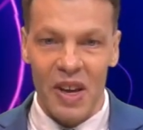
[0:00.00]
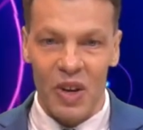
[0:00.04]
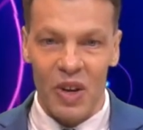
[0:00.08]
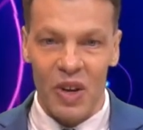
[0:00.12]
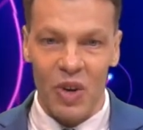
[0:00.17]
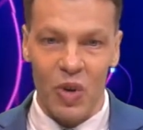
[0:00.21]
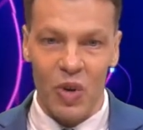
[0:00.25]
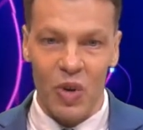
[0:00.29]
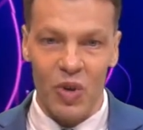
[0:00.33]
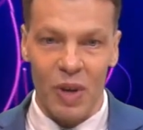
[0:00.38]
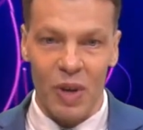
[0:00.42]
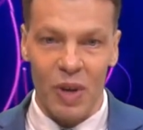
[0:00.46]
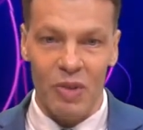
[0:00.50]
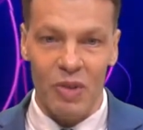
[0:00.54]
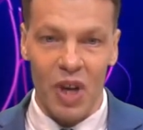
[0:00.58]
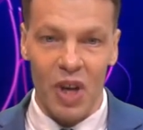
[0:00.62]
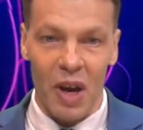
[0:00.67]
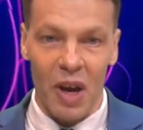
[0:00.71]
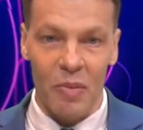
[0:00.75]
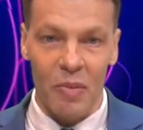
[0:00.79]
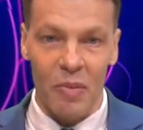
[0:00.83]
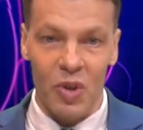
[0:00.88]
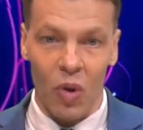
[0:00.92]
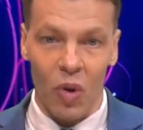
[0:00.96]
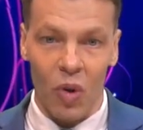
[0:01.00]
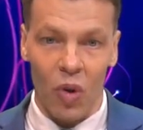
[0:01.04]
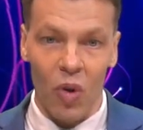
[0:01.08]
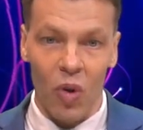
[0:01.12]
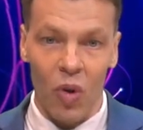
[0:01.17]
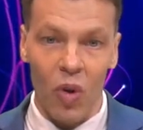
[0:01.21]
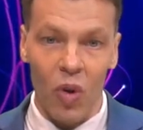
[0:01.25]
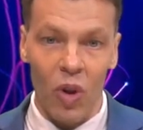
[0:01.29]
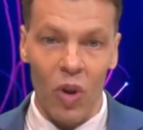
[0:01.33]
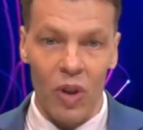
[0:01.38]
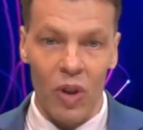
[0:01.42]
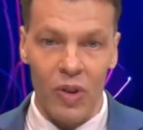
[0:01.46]
sometimes
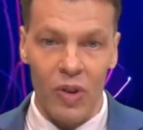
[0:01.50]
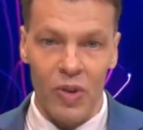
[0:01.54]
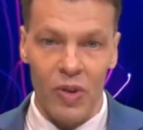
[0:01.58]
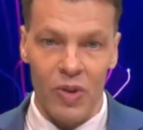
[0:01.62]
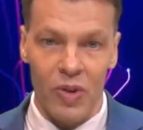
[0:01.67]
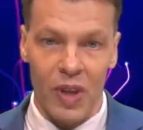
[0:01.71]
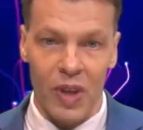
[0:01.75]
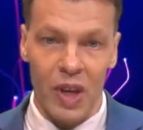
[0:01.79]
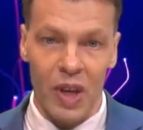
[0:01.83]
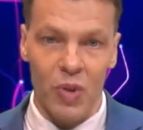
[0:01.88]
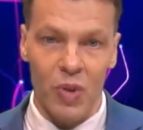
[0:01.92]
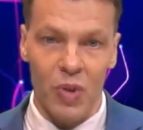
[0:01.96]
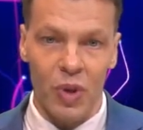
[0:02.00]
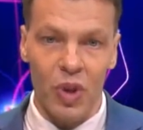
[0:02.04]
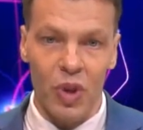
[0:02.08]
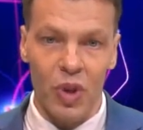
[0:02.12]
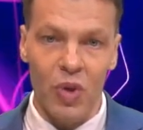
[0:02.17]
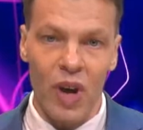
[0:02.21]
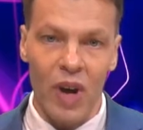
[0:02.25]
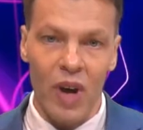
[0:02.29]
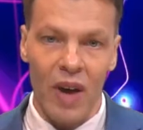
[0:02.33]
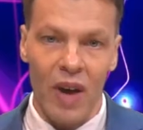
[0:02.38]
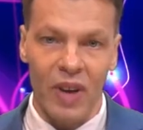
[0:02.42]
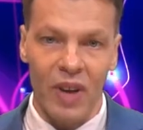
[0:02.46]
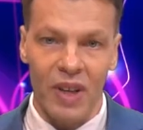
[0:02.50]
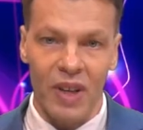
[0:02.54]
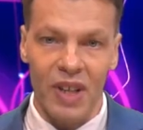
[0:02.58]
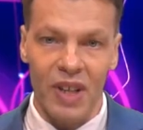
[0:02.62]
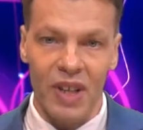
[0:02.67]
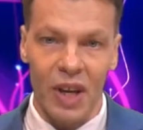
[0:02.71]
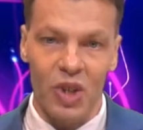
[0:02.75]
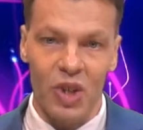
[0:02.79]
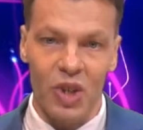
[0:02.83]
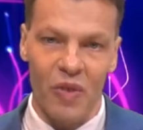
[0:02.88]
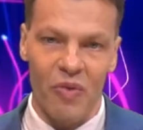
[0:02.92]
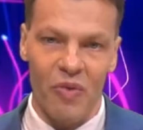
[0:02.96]
all things we do have a
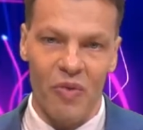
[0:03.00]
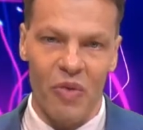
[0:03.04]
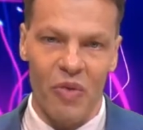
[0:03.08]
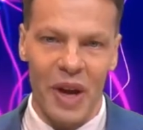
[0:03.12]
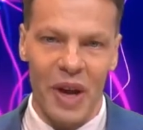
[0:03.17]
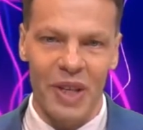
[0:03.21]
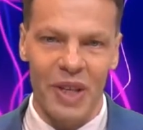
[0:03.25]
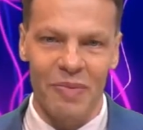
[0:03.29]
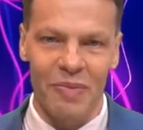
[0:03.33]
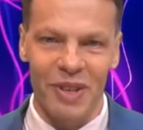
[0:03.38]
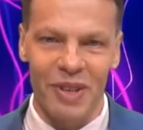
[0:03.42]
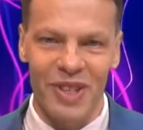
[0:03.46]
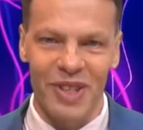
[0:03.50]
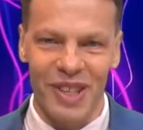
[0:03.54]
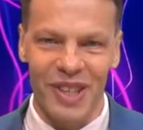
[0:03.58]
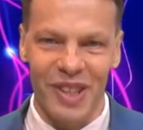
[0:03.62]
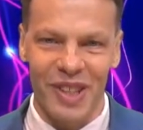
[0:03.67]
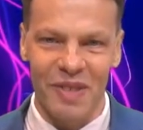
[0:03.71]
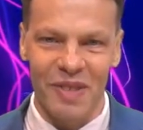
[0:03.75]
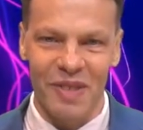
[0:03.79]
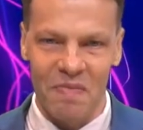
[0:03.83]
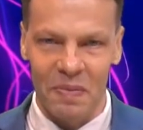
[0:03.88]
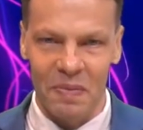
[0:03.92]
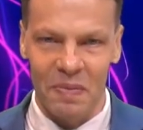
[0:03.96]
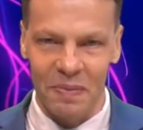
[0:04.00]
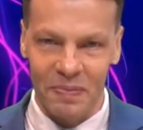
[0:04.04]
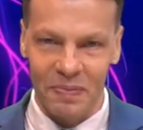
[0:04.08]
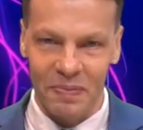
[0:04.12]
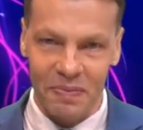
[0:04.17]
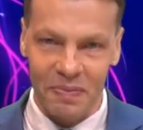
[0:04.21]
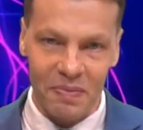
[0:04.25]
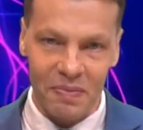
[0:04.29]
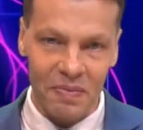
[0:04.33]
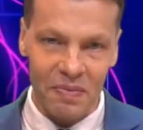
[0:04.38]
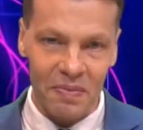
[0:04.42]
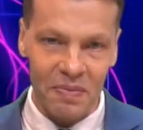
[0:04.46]
touch of randomness in them.
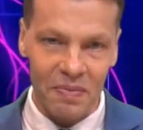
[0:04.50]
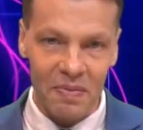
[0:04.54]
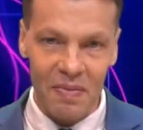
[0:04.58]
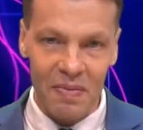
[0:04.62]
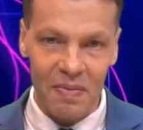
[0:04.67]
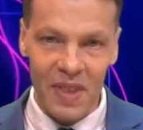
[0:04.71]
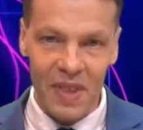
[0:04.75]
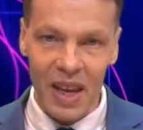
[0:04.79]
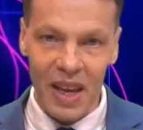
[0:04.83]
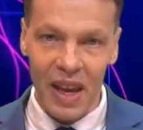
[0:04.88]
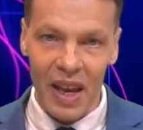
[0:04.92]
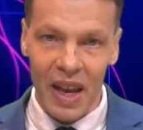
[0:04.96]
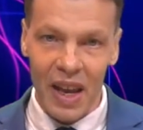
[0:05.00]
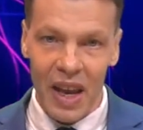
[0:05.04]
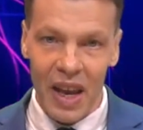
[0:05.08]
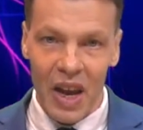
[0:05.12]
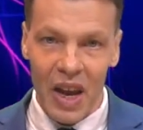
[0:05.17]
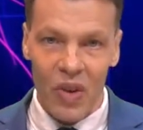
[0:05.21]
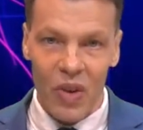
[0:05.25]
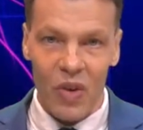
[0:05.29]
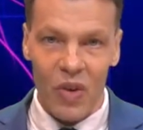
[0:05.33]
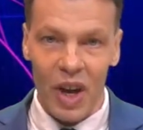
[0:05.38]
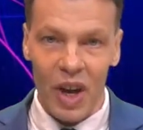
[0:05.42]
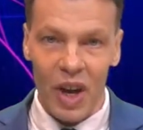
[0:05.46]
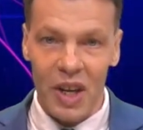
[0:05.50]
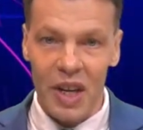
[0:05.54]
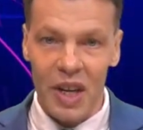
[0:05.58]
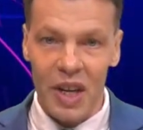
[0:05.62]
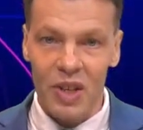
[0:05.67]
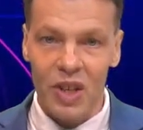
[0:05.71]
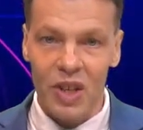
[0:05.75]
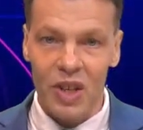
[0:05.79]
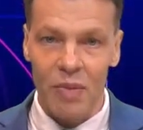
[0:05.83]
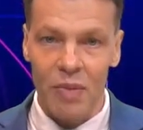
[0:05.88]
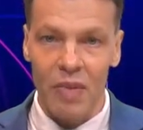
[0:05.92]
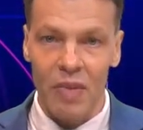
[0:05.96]
Right, here's
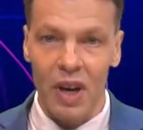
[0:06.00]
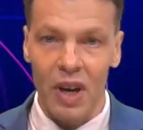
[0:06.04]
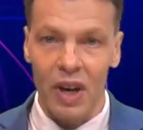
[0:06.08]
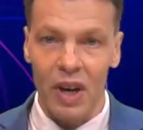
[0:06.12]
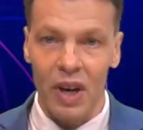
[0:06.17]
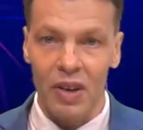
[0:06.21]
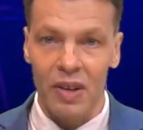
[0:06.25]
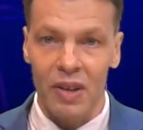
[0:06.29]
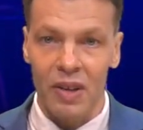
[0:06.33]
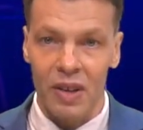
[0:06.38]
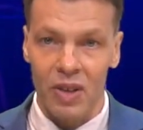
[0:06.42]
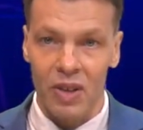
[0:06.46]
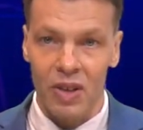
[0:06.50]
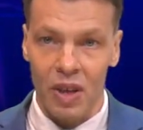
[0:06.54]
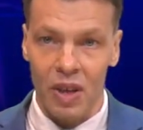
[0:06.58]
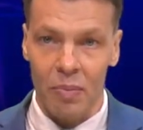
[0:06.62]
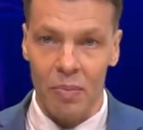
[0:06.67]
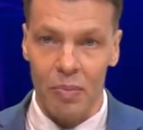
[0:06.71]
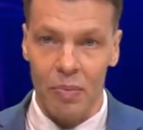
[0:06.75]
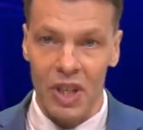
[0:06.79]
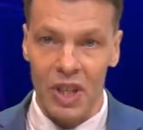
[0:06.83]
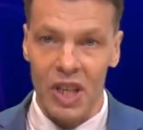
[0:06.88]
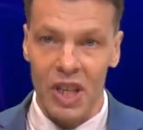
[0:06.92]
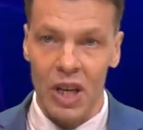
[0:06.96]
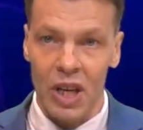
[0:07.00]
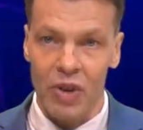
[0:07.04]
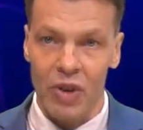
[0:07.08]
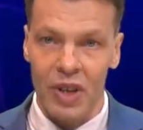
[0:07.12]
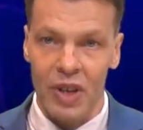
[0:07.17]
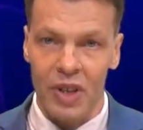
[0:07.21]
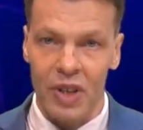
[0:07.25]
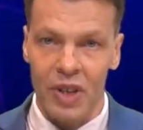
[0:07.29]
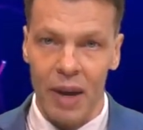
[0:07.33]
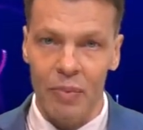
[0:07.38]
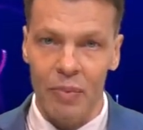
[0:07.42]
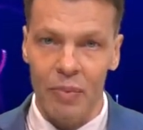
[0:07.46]
some particular
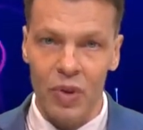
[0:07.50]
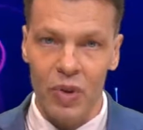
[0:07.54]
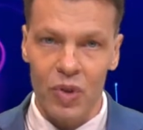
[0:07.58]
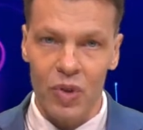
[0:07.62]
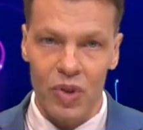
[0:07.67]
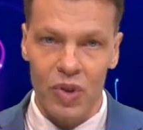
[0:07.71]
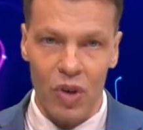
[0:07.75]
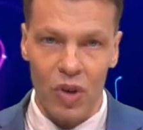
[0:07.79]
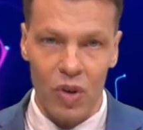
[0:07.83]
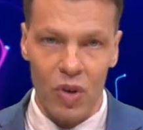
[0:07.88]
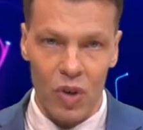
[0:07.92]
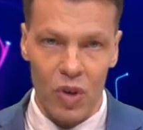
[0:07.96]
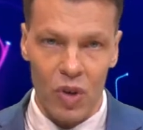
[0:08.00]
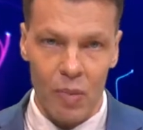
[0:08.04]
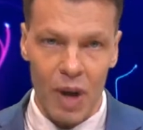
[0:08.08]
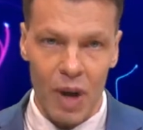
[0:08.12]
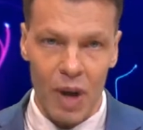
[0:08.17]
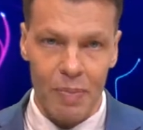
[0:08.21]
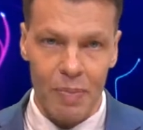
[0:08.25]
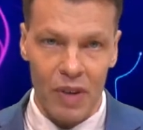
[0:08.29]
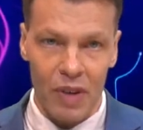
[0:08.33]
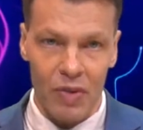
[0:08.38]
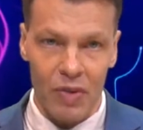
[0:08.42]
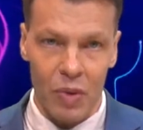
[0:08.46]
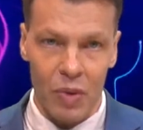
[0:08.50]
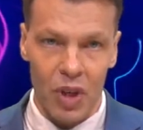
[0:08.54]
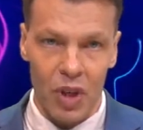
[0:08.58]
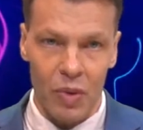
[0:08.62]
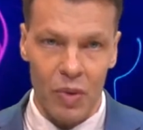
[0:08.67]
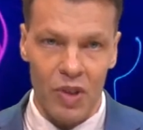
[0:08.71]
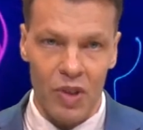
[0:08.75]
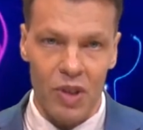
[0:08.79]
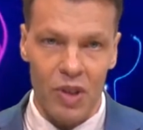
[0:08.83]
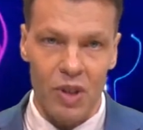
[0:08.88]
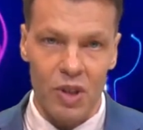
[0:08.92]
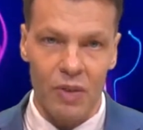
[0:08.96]
examples. So you might be familiar with
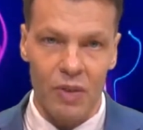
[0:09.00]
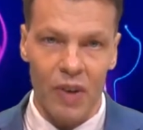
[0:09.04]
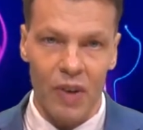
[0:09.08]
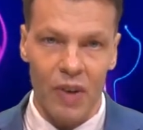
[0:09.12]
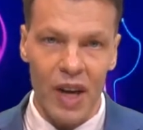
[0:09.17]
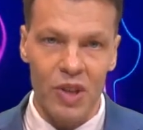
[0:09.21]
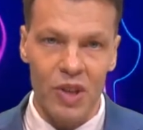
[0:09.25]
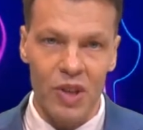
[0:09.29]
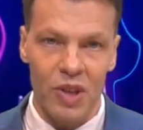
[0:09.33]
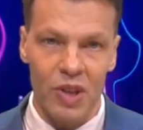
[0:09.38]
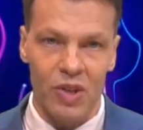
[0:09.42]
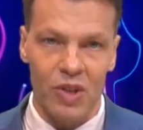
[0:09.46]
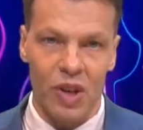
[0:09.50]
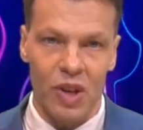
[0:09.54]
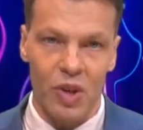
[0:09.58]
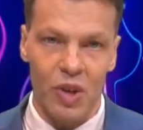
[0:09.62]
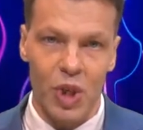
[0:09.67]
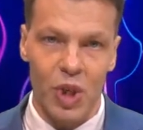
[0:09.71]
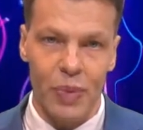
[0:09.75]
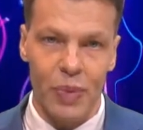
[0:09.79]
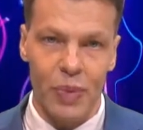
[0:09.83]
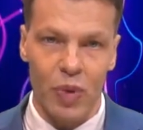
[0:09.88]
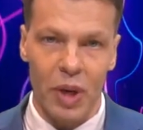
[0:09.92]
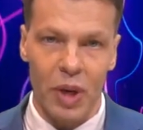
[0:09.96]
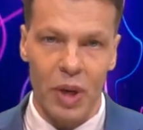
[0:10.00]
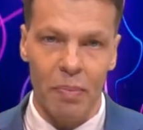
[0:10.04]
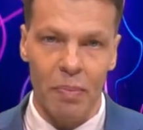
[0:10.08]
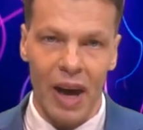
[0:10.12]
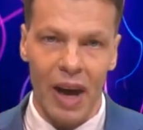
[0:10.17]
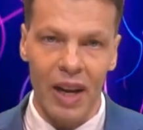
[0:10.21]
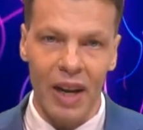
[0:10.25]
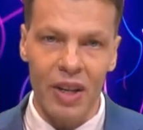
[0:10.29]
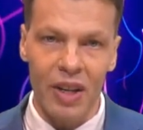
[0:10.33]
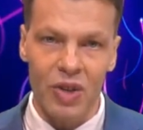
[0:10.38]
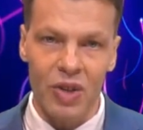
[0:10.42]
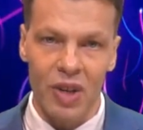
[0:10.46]
this device. It's a spring
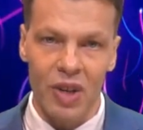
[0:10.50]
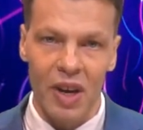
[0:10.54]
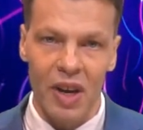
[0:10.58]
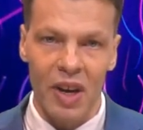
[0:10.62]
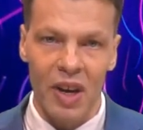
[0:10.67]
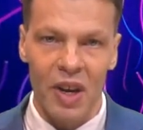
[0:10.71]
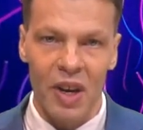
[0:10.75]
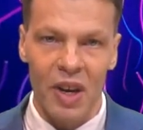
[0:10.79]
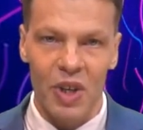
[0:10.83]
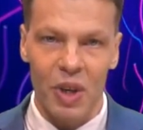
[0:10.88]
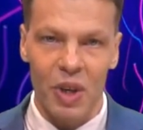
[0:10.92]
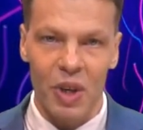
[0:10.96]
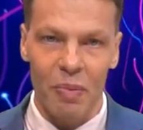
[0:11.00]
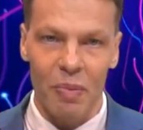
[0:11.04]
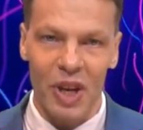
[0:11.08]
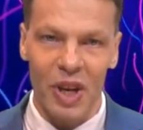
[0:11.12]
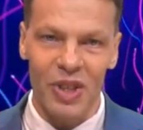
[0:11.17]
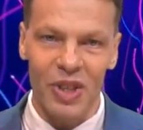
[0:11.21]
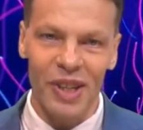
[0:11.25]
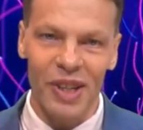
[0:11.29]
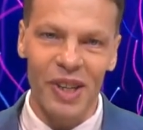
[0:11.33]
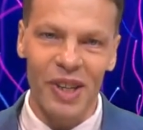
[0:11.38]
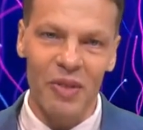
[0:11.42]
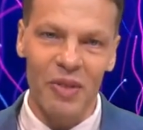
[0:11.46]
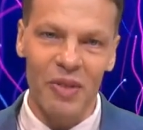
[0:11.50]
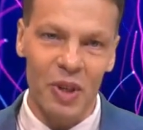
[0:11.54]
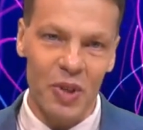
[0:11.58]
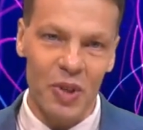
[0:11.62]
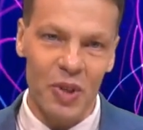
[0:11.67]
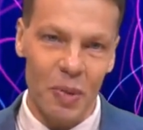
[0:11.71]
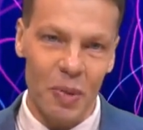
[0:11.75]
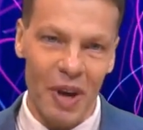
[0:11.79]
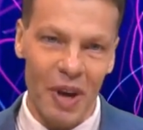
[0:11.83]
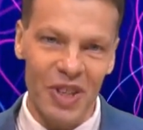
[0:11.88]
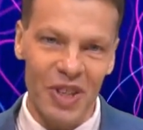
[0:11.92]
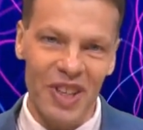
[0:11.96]
balance to measure. What does it
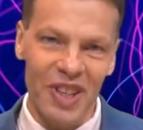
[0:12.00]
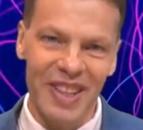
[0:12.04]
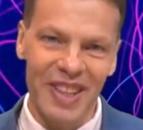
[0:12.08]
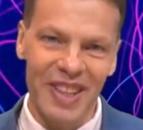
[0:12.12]
measure?